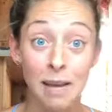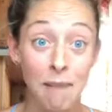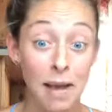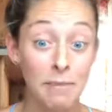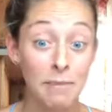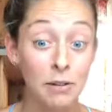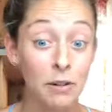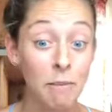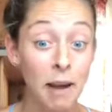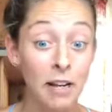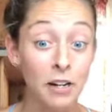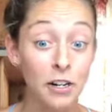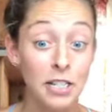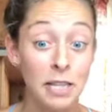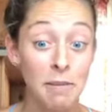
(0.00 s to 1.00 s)
might be
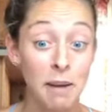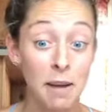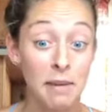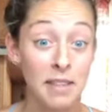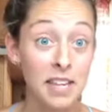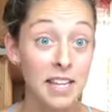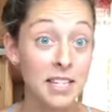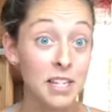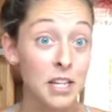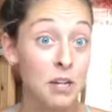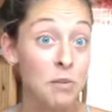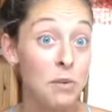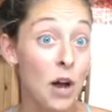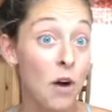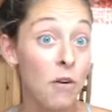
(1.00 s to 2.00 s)
reminders, they might be things that
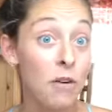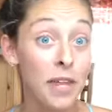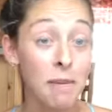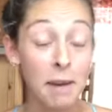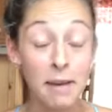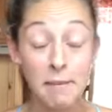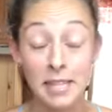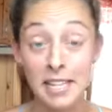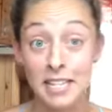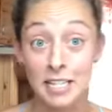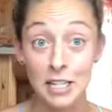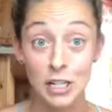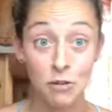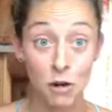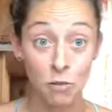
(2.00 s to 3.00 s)
you know, they might be things
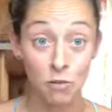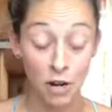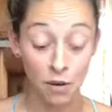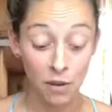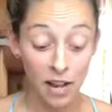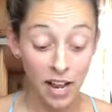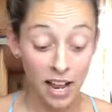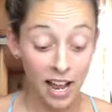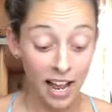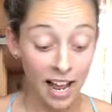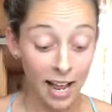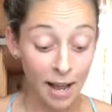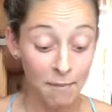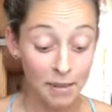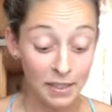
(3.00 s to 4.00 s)
that you don't know.
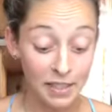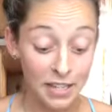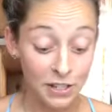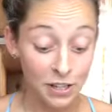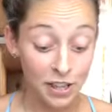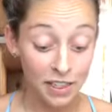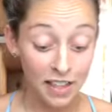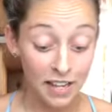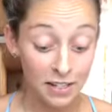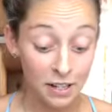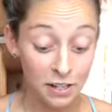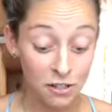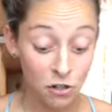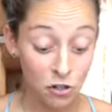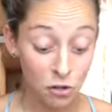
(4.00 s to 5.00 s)
But these are the things
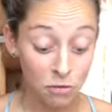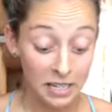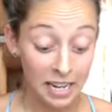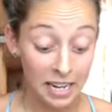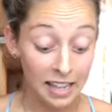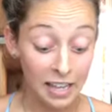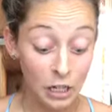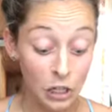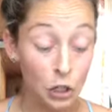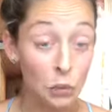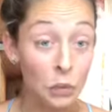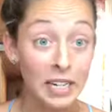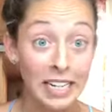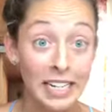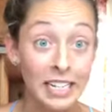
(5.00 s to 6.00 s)
on social media that you
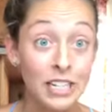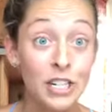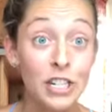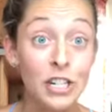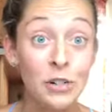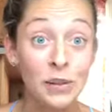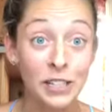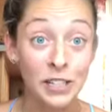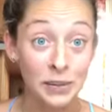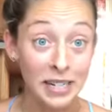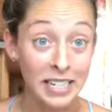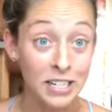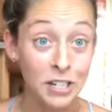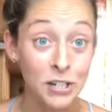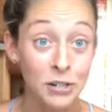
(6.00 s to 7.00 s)
need to do, and you
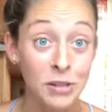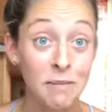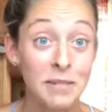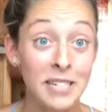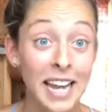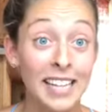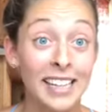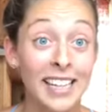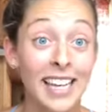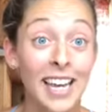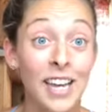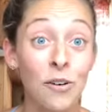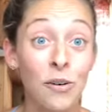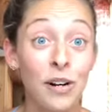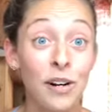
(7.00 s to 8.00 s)
need to do them daily
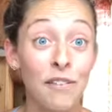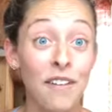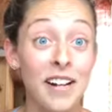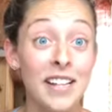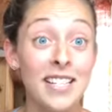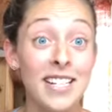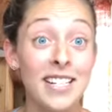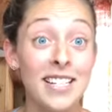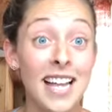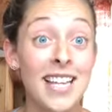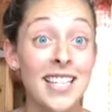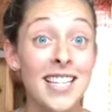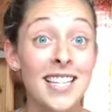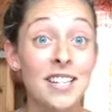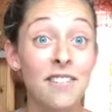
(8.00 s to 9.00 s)
in order to find
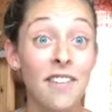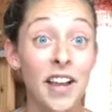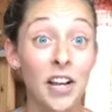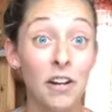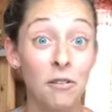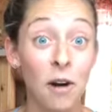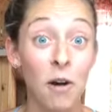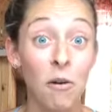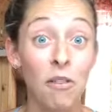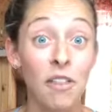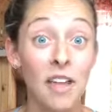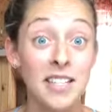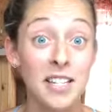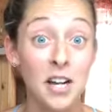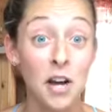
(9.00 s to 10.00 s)
success and to find growth
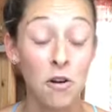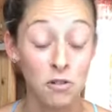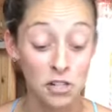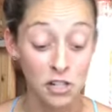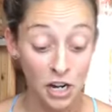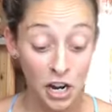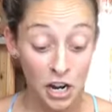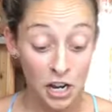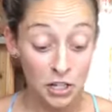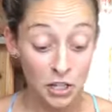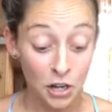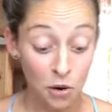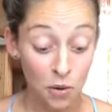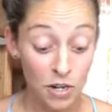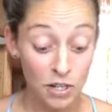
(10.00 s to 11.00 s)
as a coach.
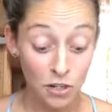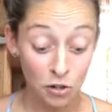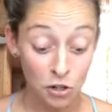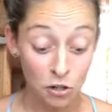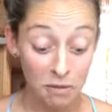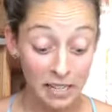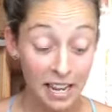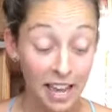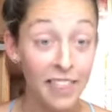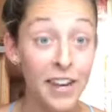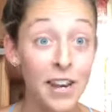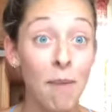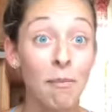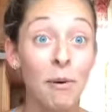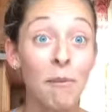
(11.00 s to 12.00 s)
So social media, the
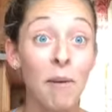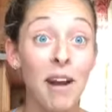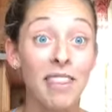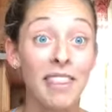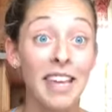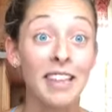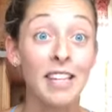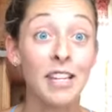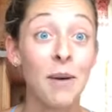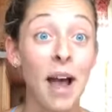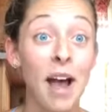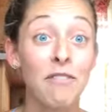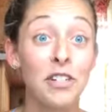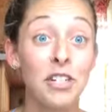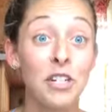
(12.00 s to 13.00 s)
number one thing that you
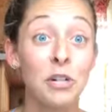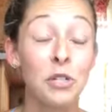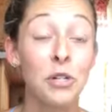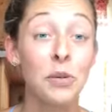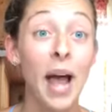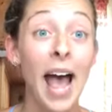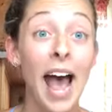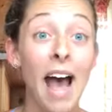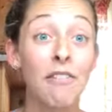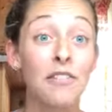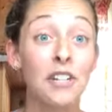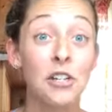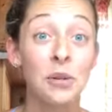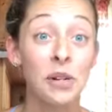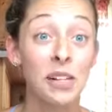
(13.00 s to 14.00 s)
have to do, you have
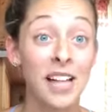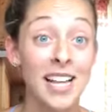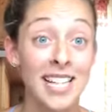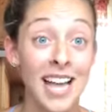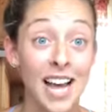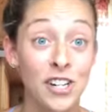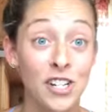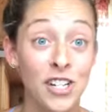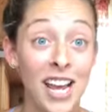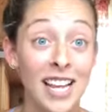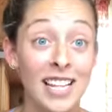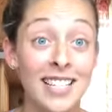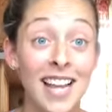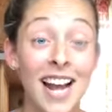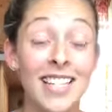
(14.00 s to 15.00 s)
to utilize
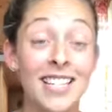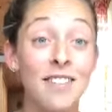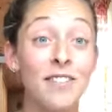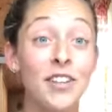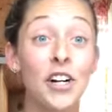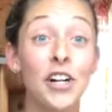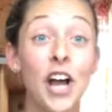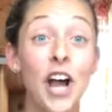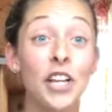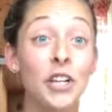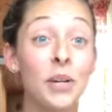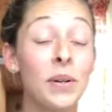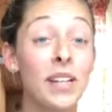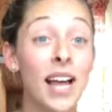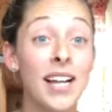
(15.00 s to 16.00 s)
hashtags. Guys, if you're not
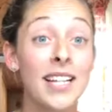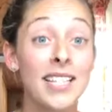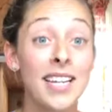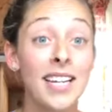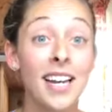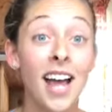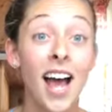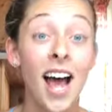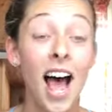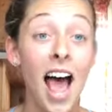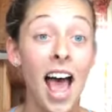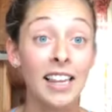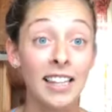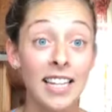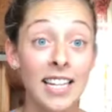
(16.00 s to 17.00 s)
utilizing
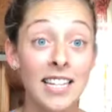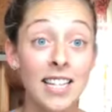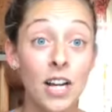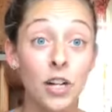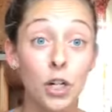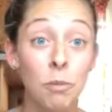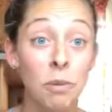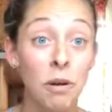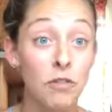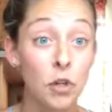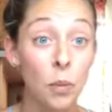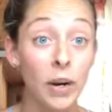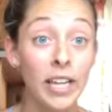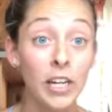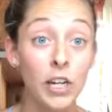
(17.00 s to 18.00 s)
at least a group of
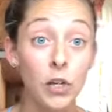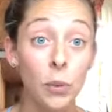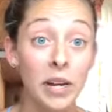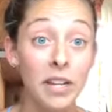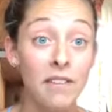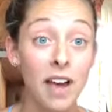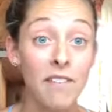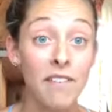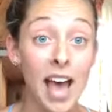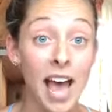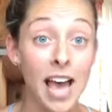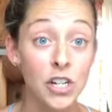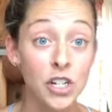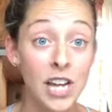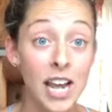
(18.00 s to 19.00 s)
20 to 25
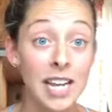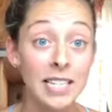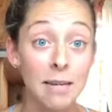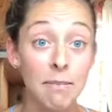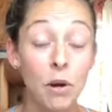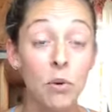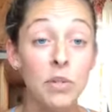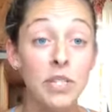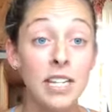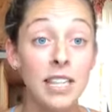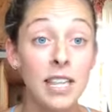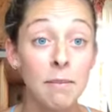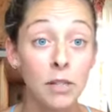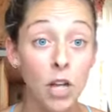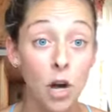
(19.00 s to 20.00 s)
hashtags and posting
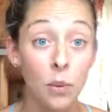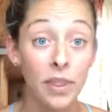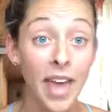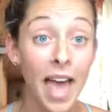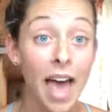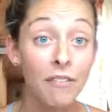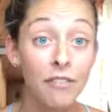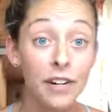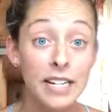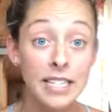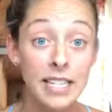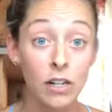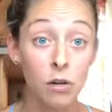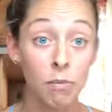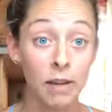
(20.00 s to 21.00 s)
them along with every
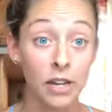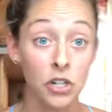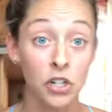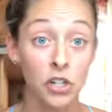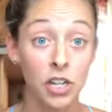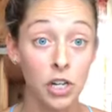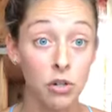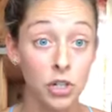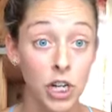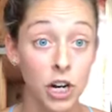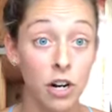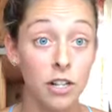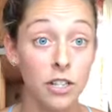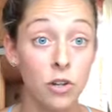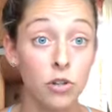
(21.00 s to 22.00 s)
single picture that you
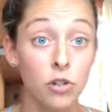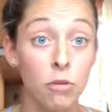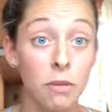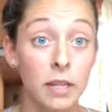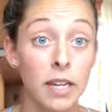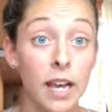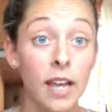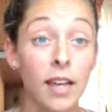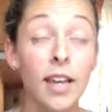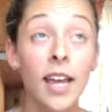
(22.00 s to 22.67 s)
share on social media,